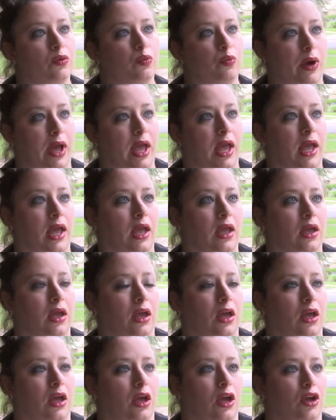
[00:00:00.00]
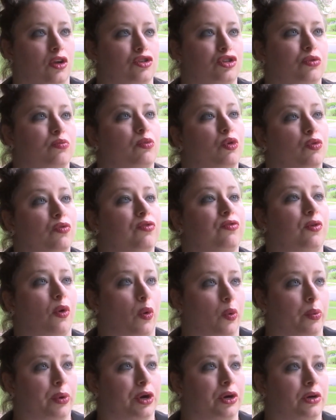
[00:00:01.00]
way to move
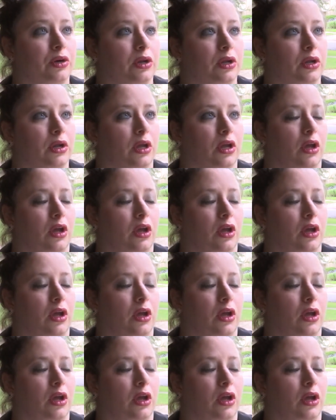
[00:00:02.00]
forward,